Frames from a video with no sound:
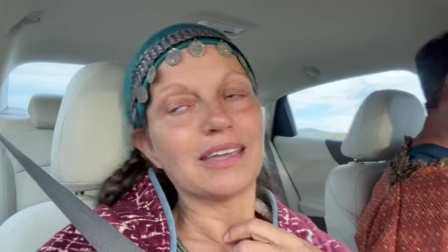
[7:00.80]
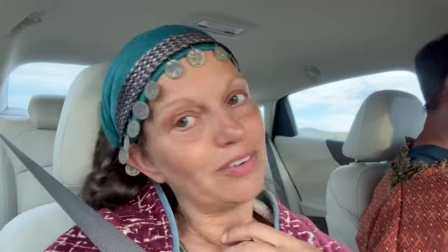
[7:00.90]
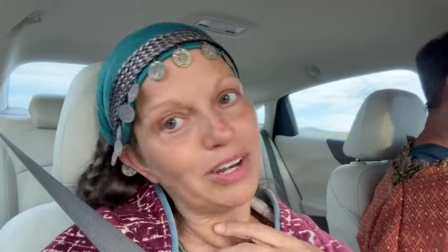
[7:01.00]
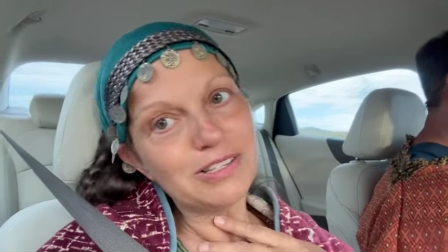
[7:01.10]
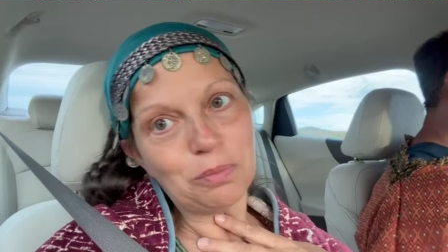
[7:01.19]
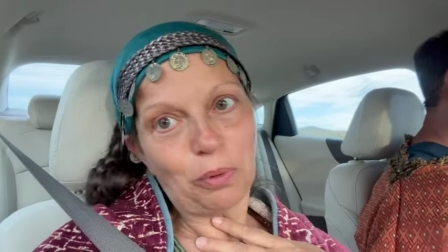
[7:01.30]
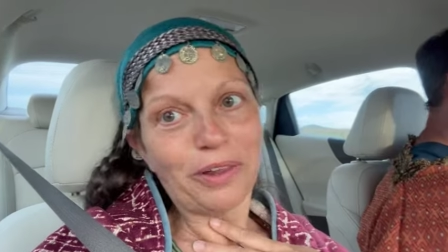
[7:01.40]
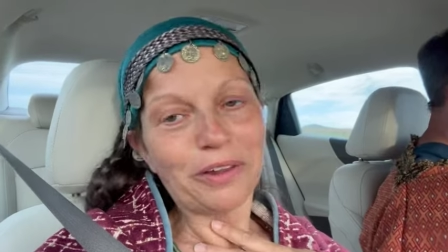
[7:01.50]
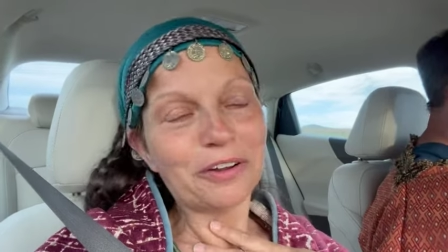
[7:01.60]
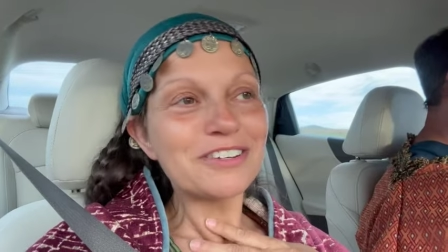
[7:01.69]
give any
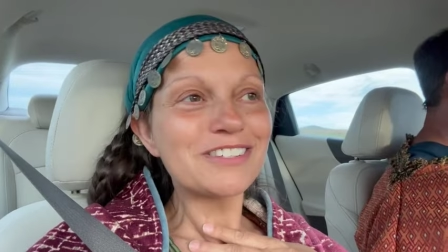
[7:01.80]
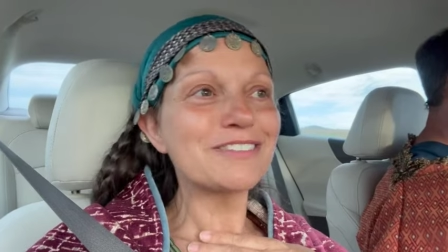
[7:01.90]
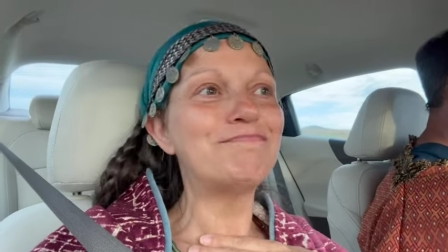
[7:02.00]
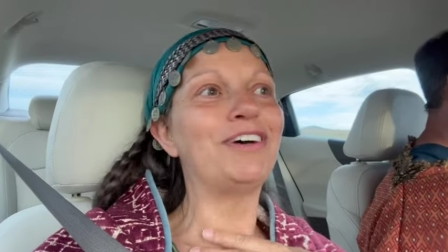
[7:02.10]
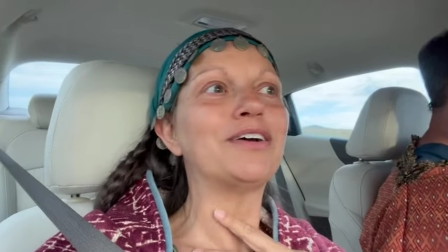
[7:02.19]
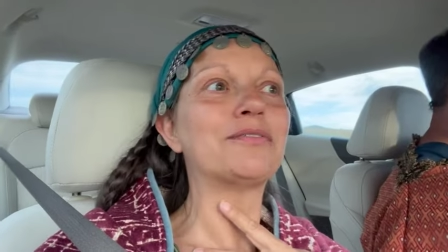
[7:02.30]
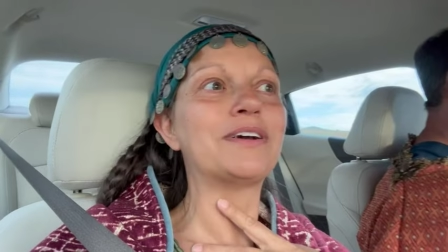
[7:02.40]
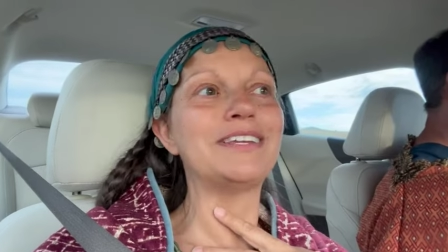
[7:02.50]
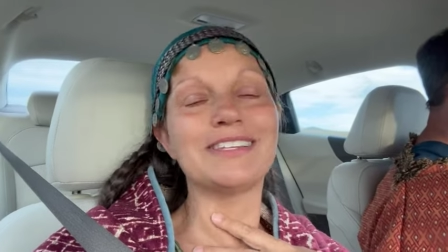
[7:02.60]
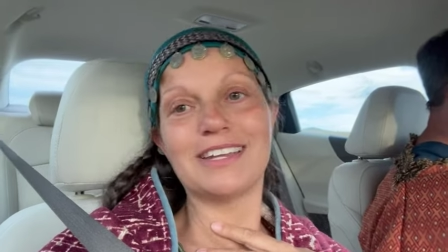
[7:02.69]
spoilers, but
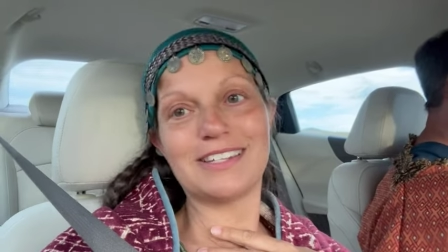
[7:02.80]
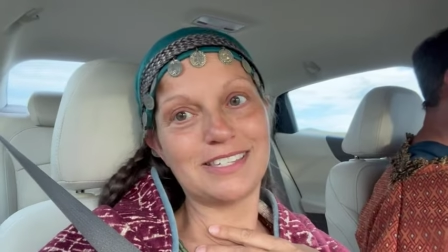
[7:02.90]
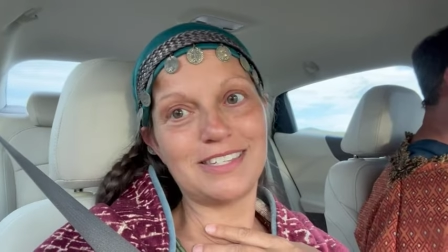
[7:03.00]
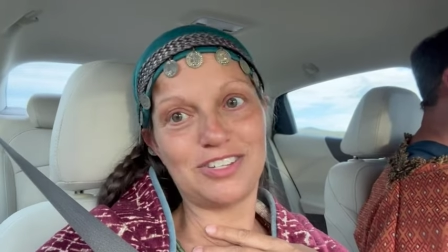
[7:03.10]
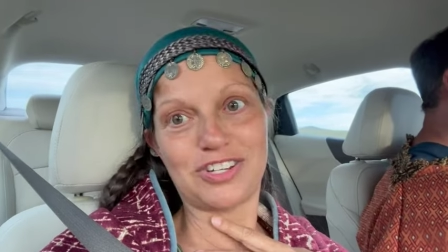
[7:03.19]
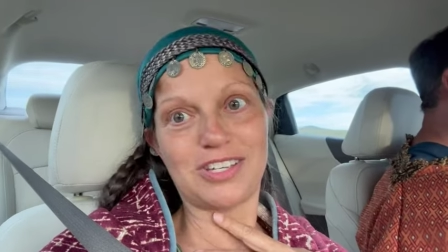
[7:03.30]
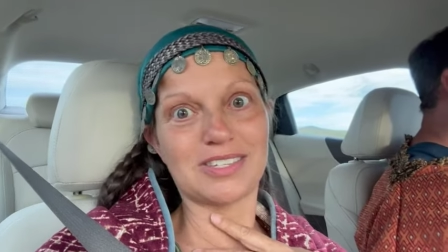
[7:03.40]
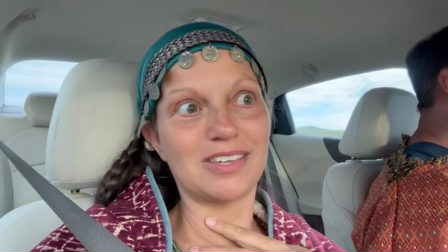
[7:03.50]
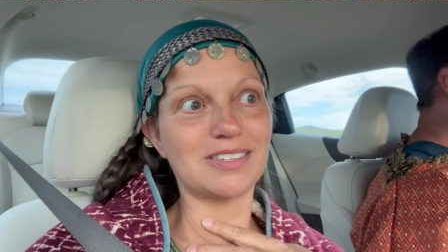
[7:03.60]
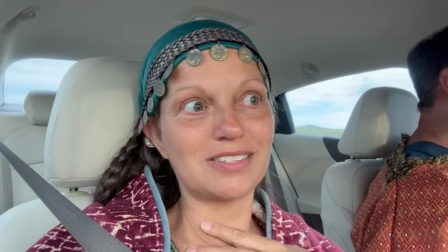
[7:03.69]
we did get to see
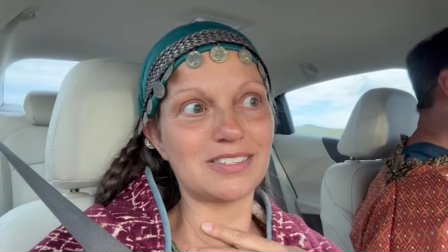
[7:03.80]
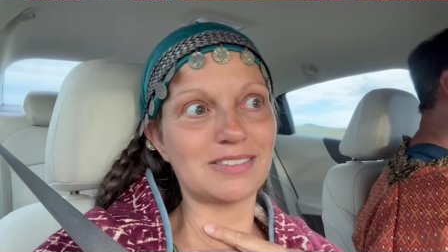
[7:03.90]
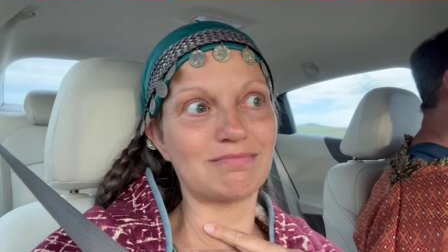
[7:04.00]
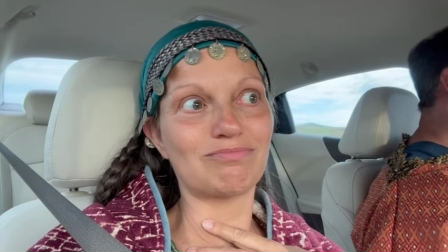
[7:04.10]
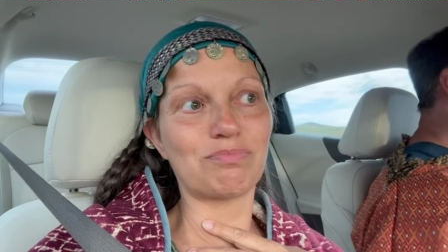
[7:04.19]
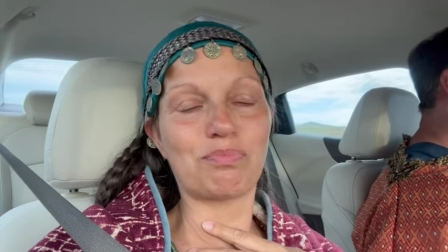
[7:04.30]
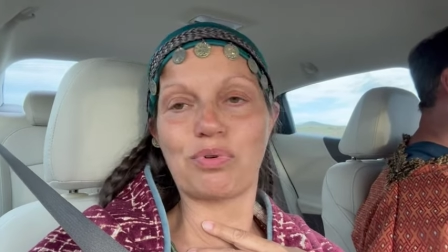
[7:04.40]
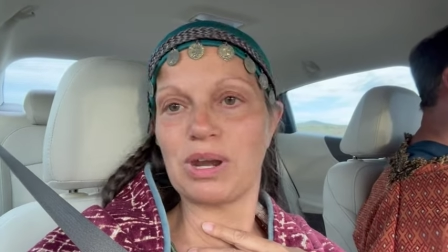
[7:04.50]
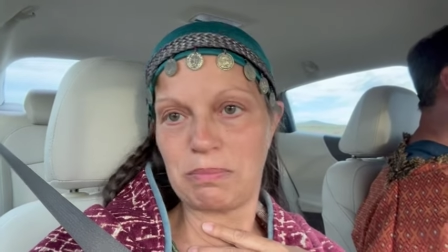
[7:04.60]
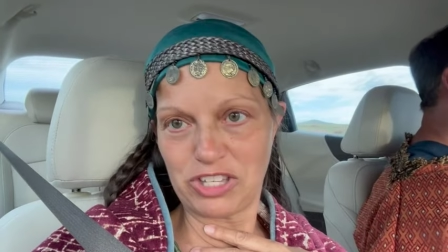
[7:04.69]
Jesus
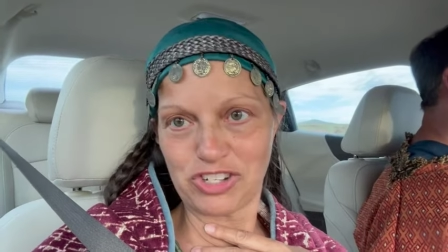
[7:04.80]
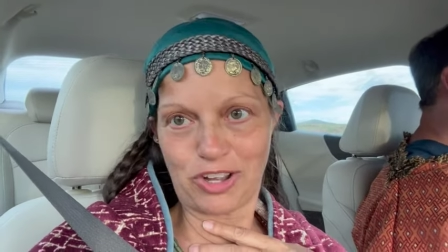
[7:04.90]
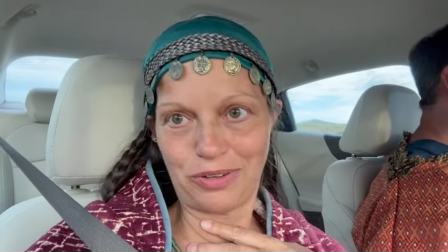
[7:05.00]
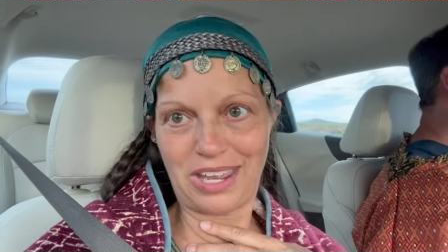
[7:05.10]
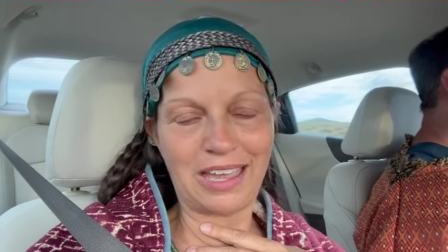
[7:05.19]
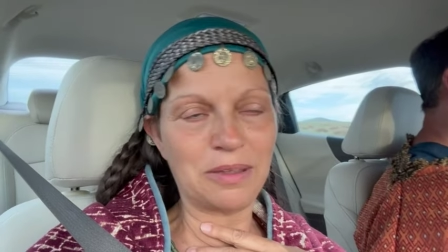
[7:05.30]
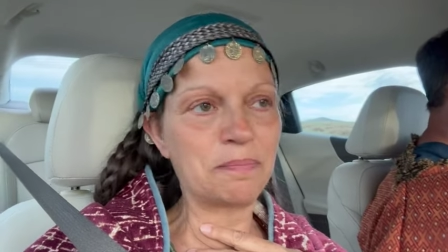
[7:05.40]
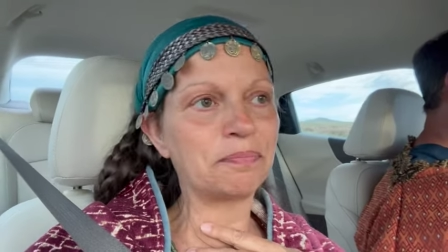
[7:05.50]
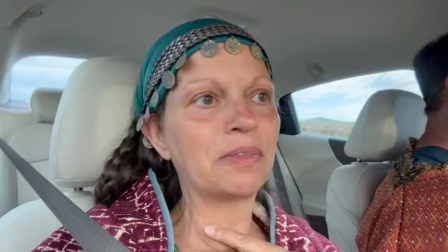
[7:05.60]
pretty much all day.